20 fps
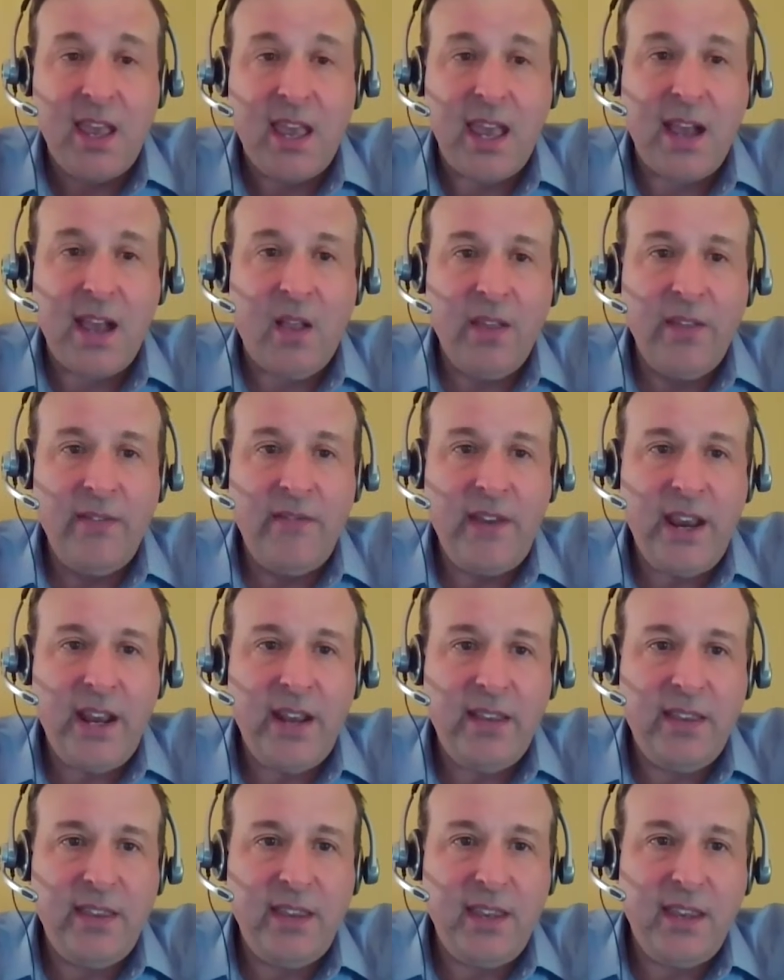
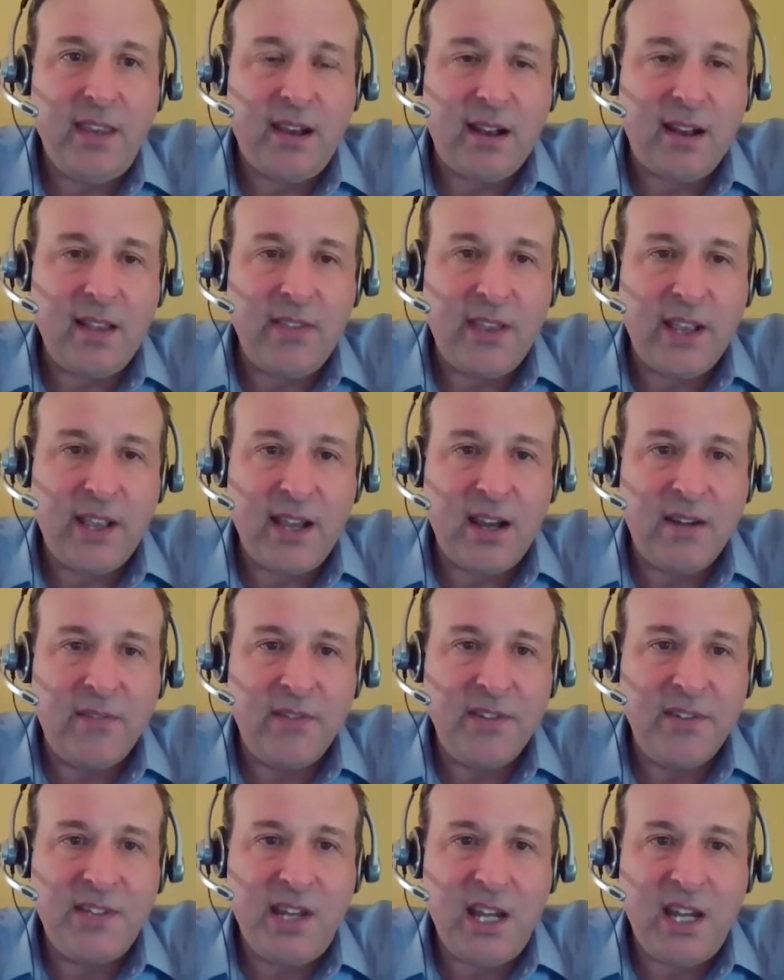elevate the
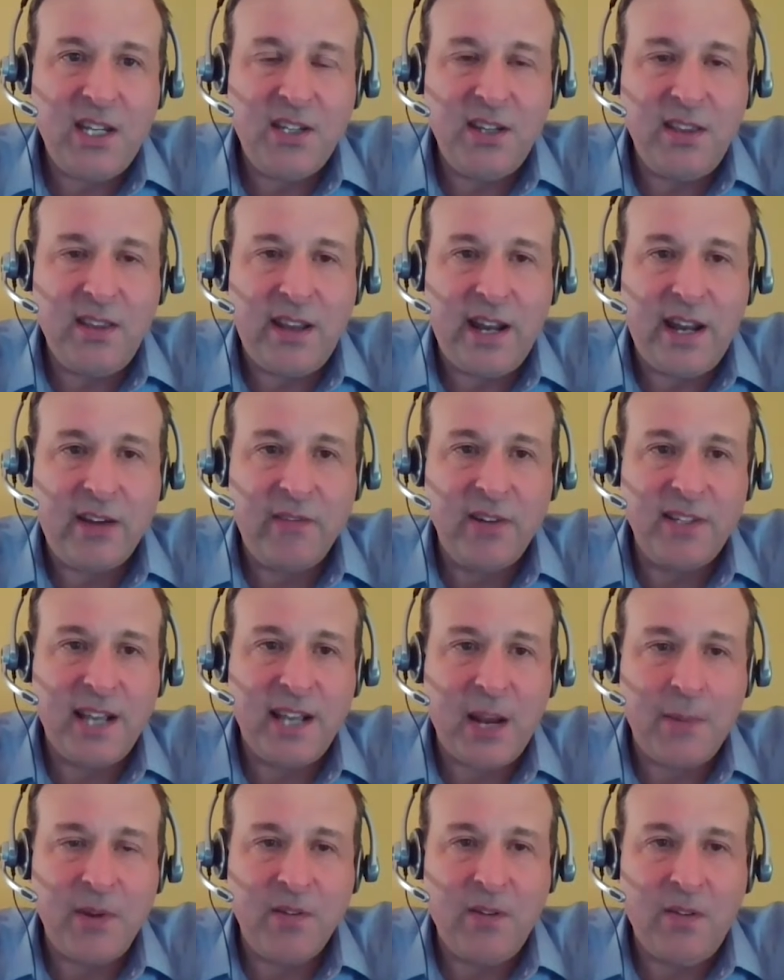conversation that every
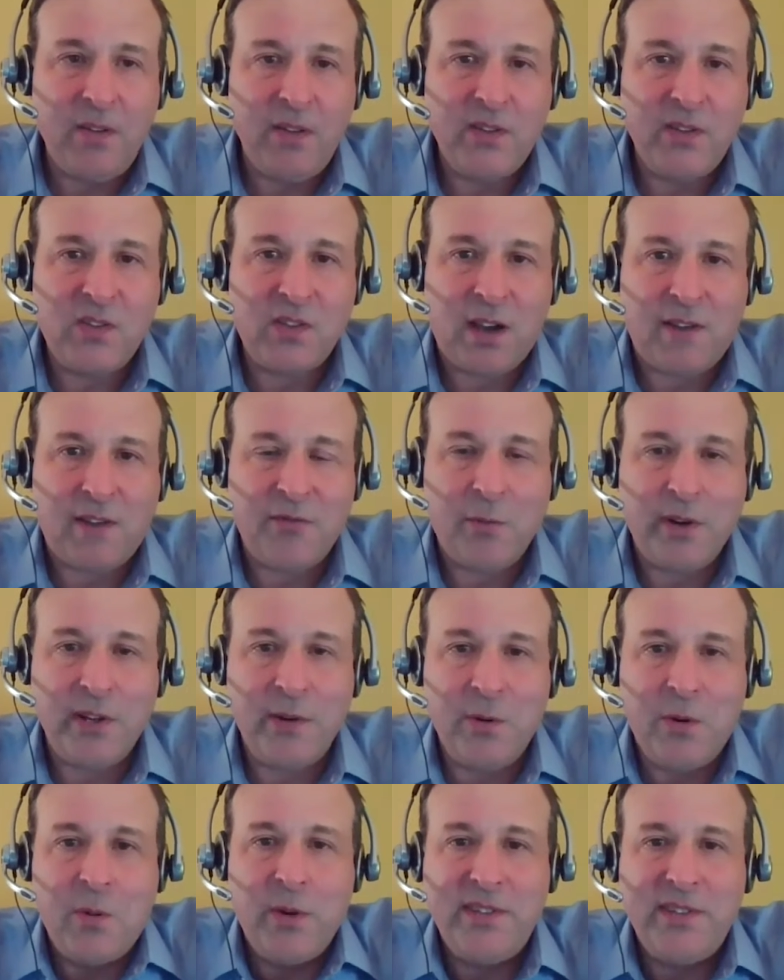time you release software,
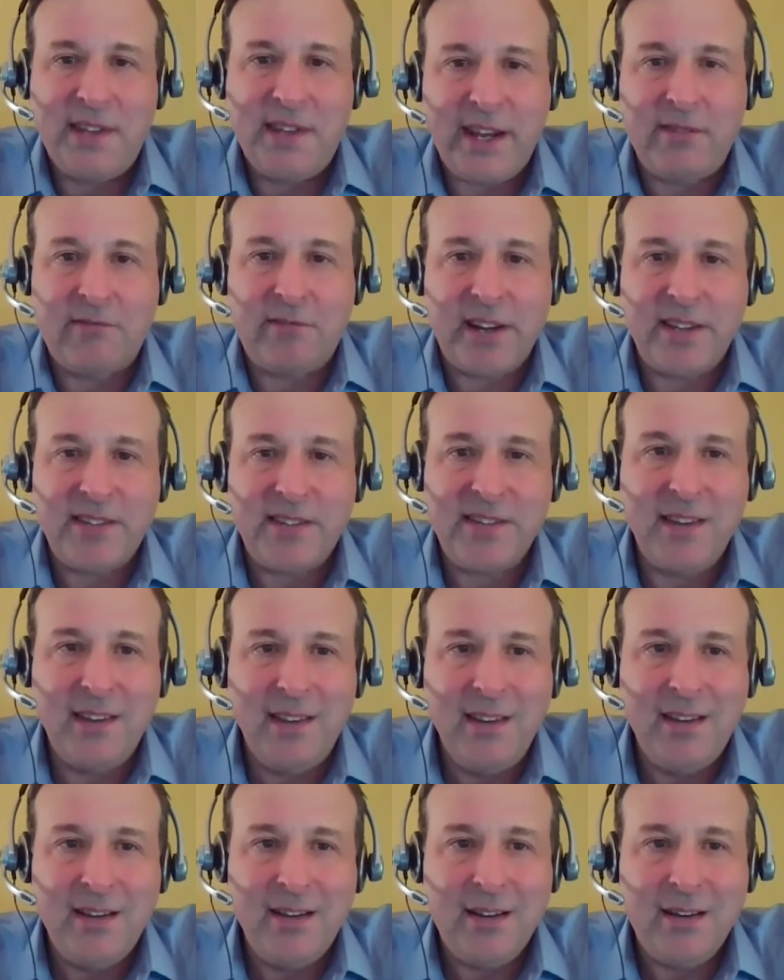you always take risk,
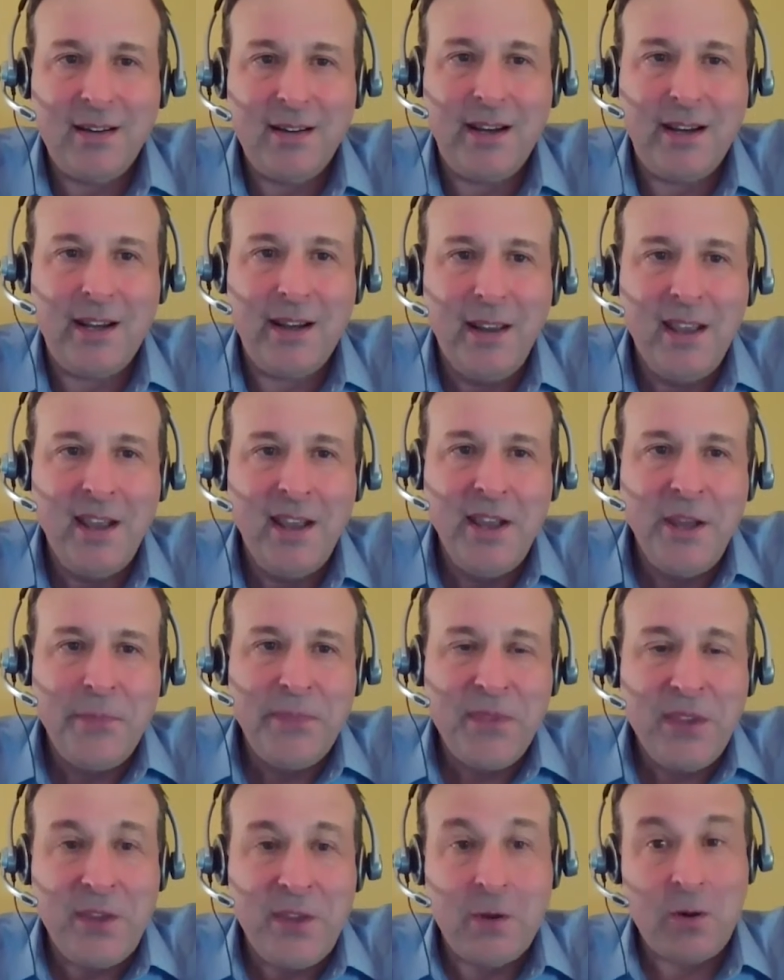right?
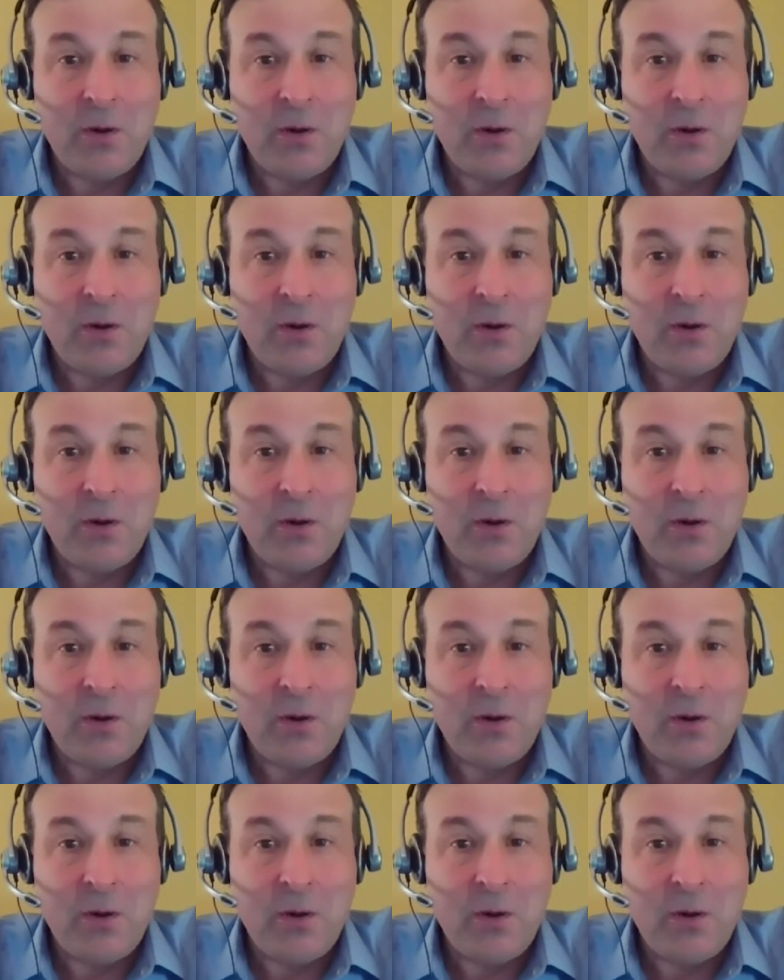You